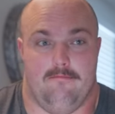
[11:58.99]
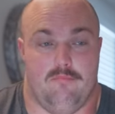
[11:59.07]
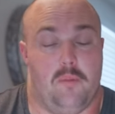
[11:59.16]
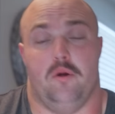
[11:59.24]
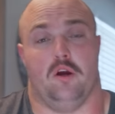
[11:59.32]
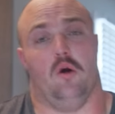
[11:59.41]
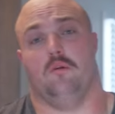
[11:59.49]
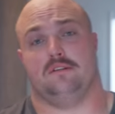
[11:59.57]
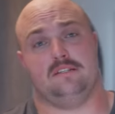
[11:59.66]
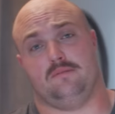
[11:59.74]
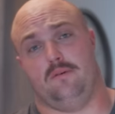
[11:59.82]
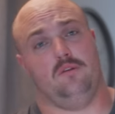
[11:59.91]
maybe your goal
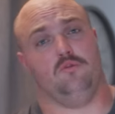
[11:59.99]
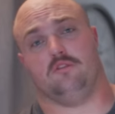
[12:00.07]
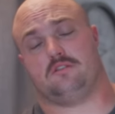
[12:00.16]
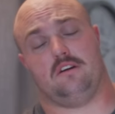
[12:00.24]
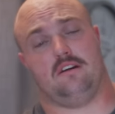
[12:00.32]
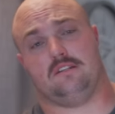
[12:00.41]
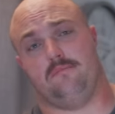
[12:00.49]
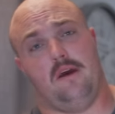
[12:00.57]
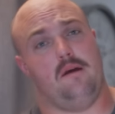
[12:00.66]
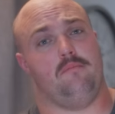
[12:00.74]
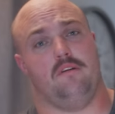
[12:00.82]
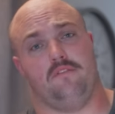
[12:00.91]
isn't to be the world's strongest
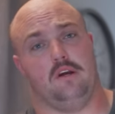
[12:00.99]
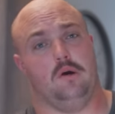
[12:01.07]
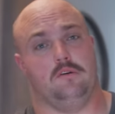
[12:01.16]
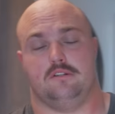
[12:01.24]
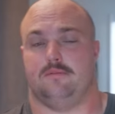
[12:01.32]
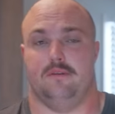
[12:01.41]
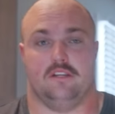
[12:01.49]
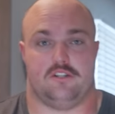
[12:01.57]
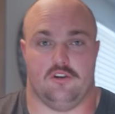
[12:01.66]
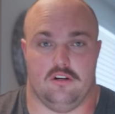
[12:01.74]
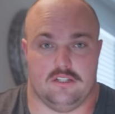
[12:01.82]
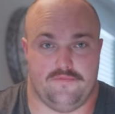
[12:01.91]
man, but if the goal is to be the
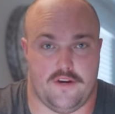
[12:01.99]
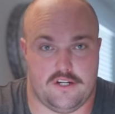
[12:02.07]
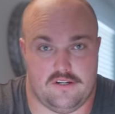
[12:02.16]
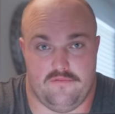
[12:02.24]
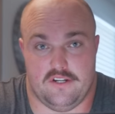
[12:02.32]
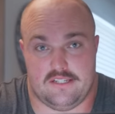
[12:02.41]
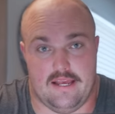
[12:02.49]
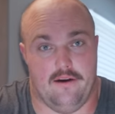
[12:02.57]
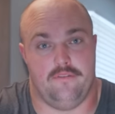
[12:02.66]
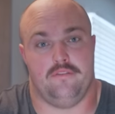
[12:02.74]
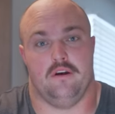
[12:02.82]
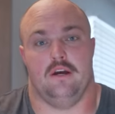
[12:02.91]
strongest version of
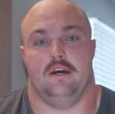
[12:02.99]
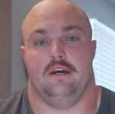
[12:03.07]
yourself,